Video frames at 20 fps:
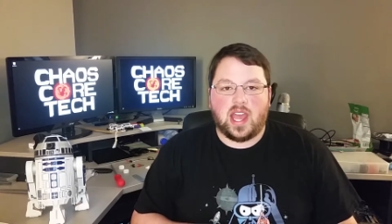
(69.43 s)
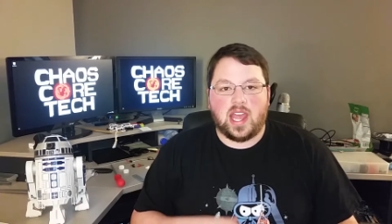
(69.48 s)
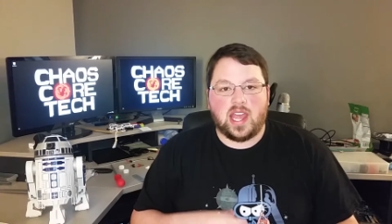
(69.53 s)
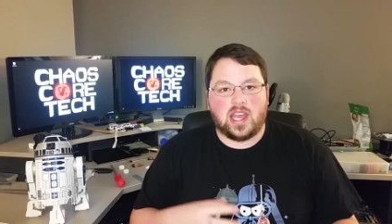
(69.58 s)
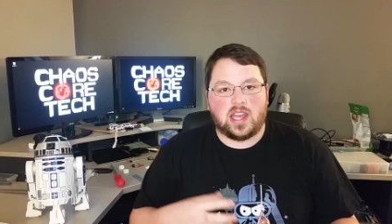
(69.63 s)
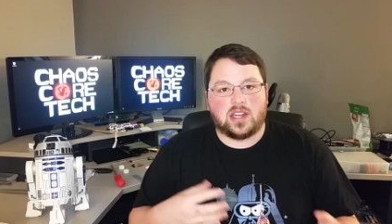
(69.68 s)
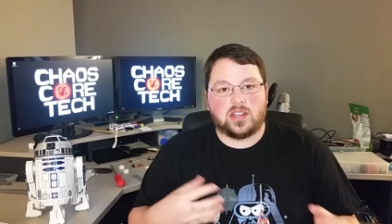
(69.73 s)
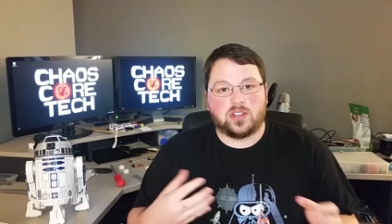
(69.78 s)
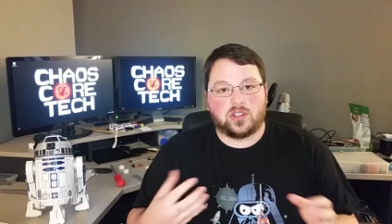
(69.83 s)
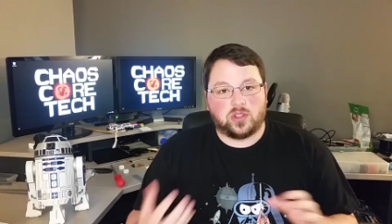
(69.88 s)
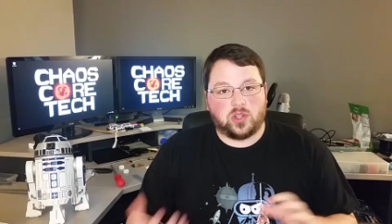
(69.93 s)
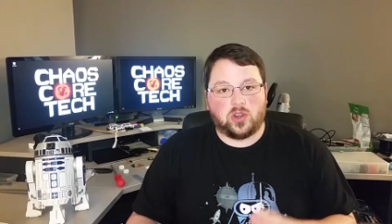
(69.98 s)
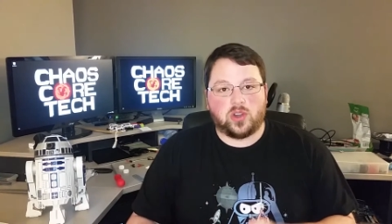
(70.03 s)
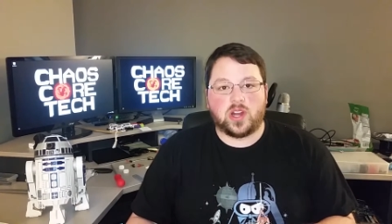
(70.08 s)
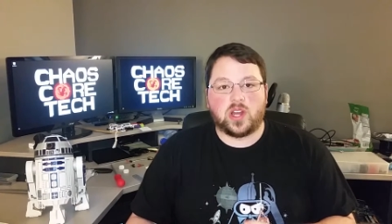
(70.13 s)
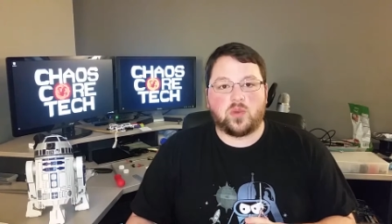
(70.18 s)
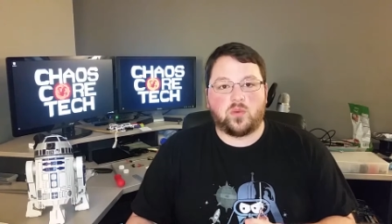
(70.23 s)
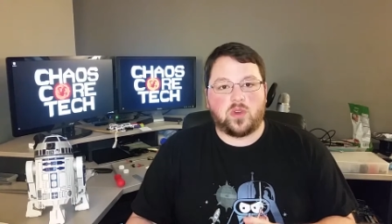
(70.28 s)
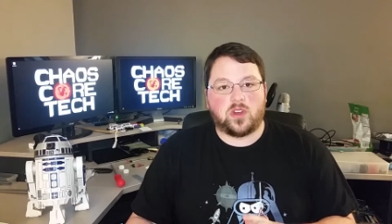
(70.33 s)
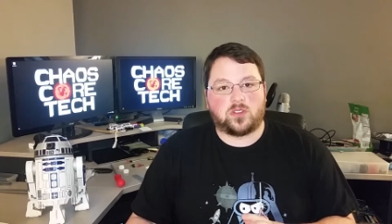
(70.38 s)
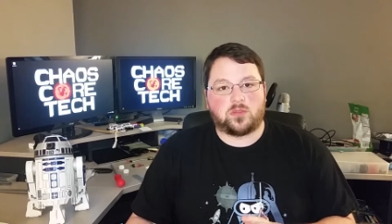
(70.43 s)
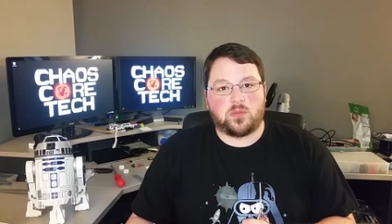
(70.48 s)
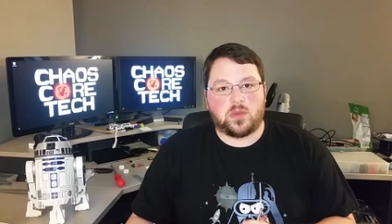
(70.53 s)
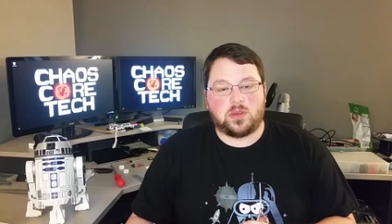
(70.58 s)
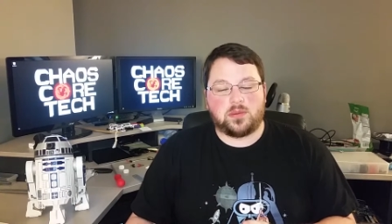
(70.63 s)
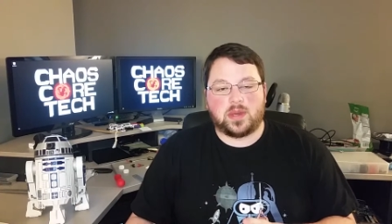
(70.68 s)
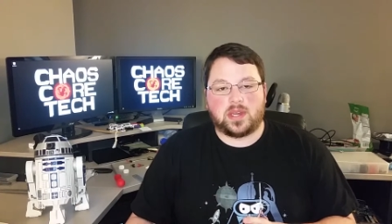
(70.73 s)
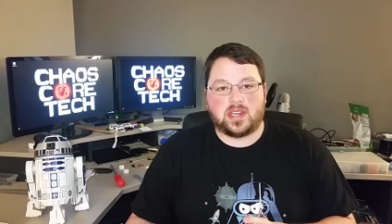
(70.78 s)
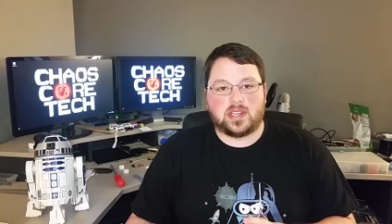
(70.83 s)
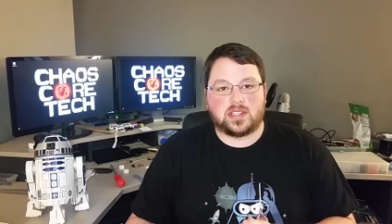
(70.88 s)
and learning with
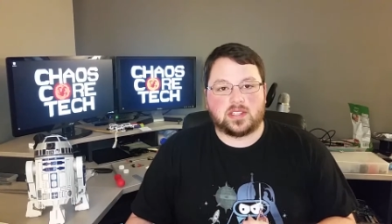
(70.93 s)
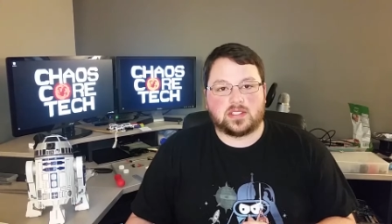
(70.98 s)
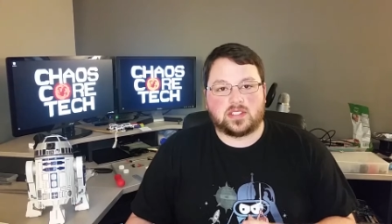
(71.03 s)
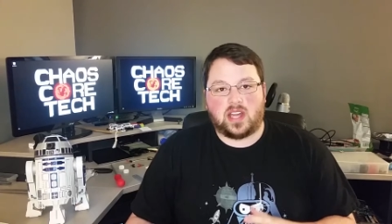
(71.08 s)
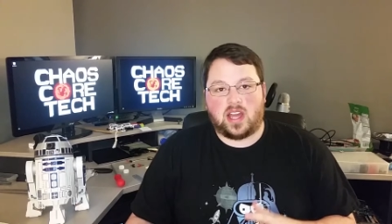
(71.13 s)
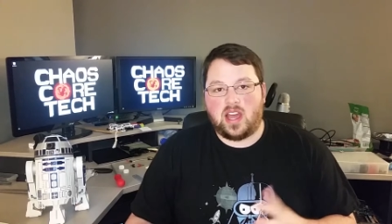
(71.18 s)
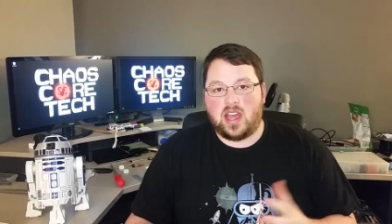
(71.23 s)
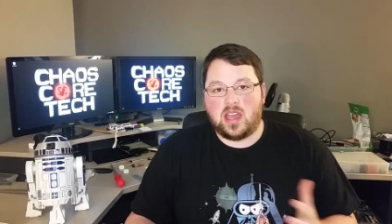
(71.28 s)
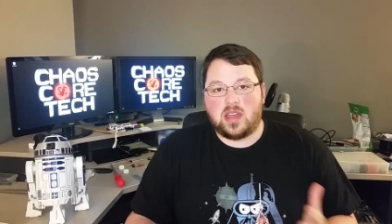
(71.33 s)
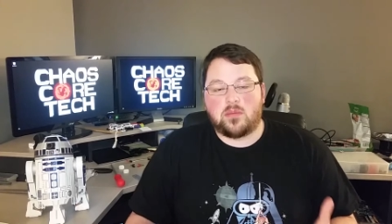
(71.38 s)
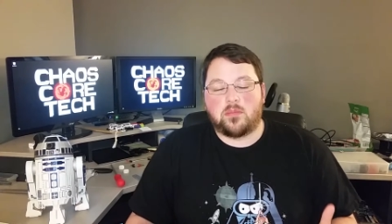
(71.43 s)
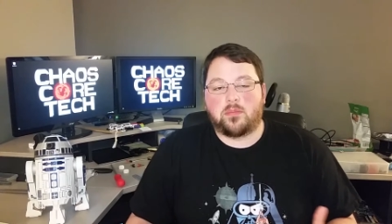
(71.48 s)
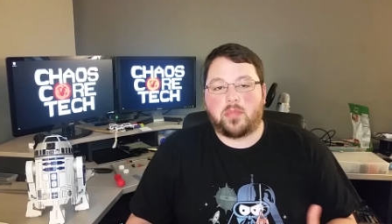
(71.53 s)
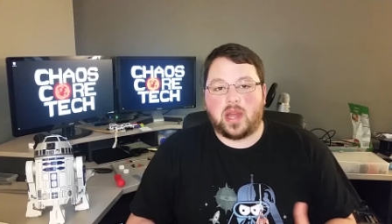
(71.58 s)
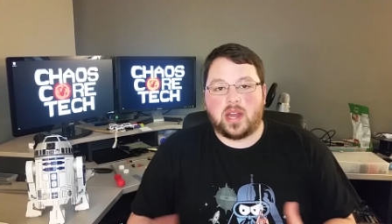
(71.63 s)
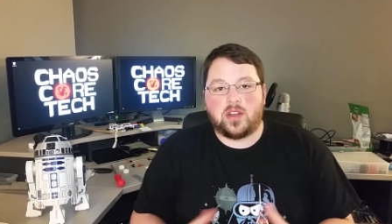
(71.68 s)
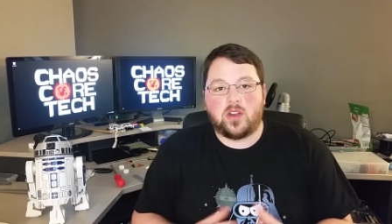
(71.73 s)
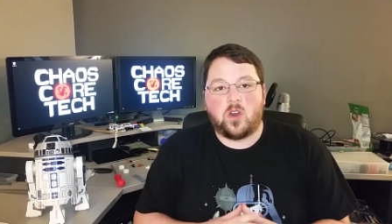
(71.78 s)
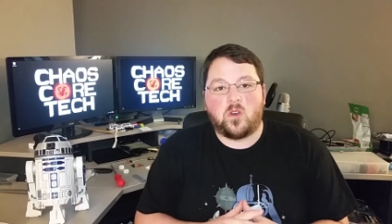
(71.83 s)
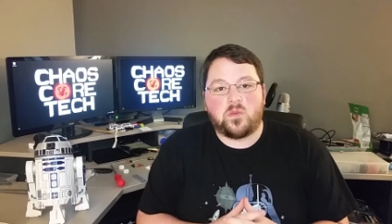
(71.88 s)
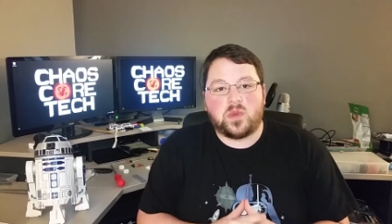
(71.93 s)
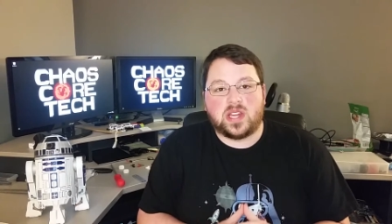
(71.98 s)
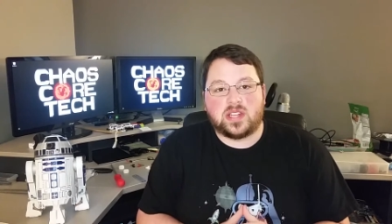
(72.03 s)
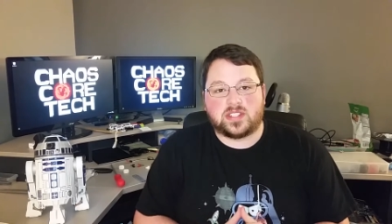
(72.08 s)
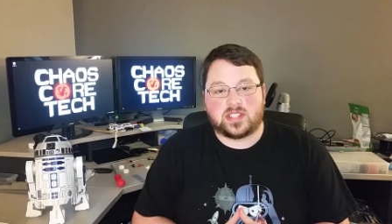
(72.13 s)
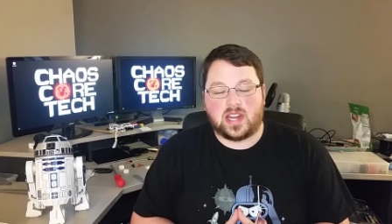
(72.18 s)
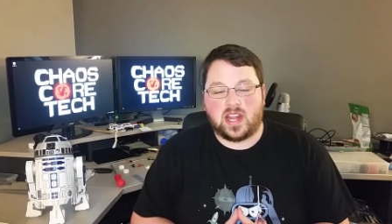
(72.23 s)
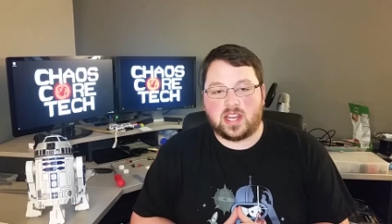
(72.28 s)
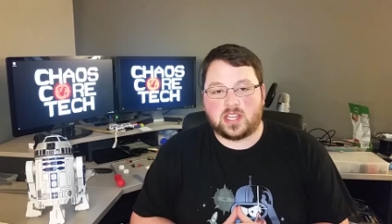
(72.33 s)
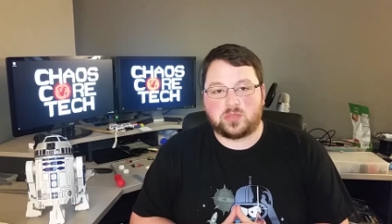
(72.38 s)
me because I am by no
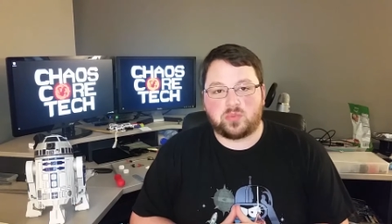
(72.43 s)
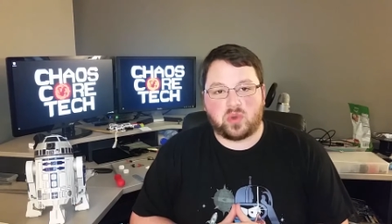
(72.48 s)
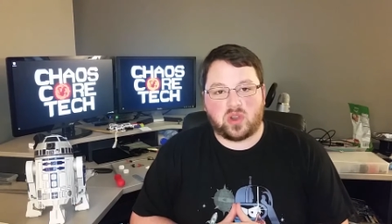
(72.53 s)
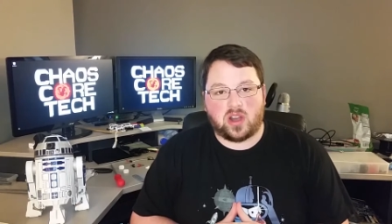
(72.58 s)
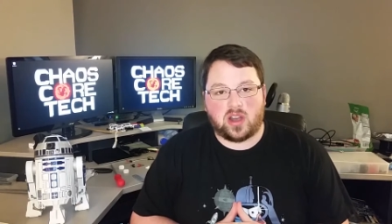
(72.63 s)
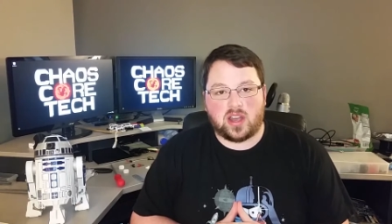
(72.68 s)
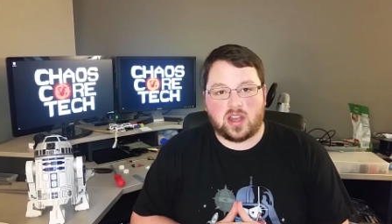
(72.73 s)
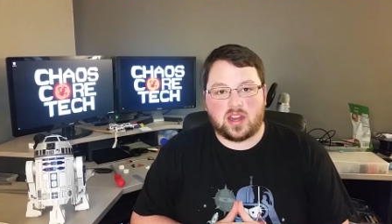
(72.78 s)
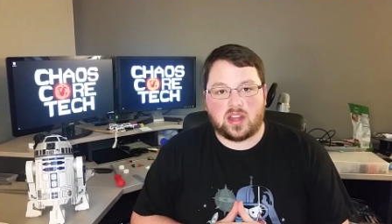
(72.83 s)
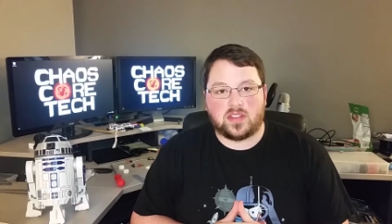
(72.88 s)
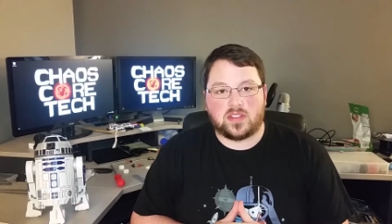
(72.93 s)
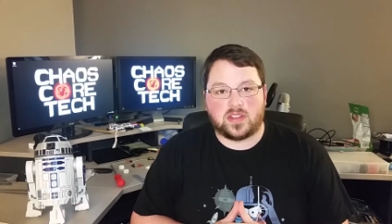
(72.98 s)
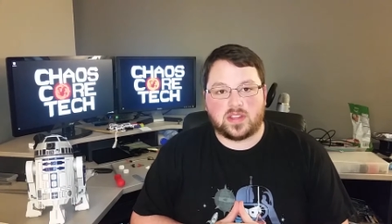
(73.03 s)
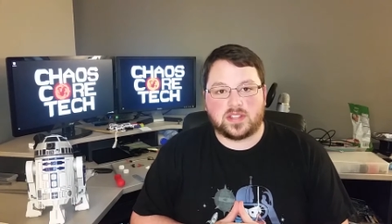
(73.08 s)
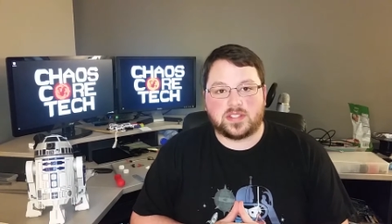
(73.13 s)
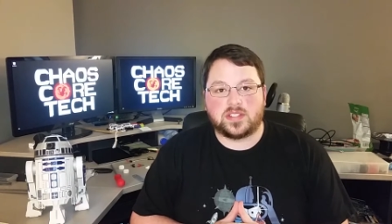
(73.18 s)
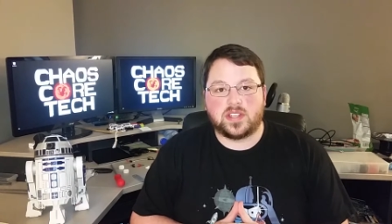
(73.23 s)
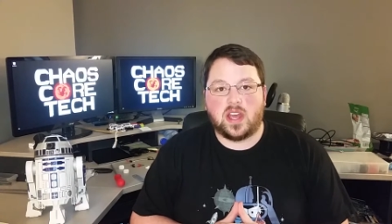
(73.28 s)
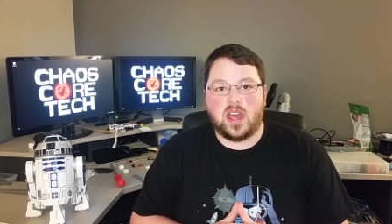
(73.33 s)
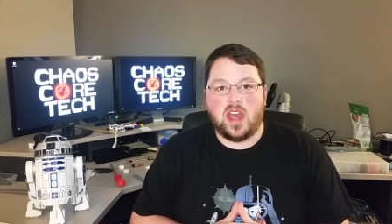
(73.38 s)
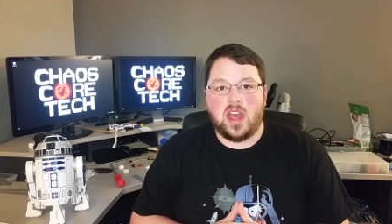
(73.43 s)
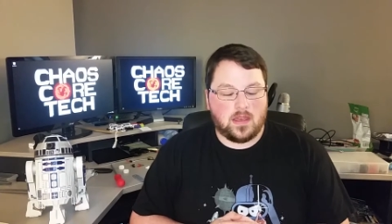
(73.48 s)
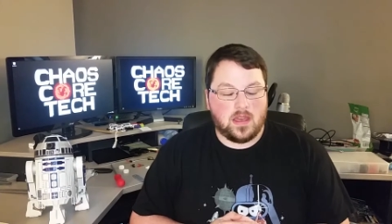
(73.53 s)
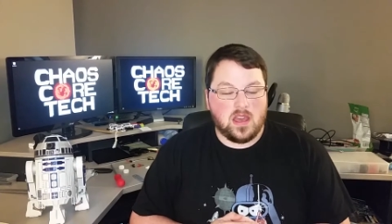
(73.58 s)
means an expert on any of this.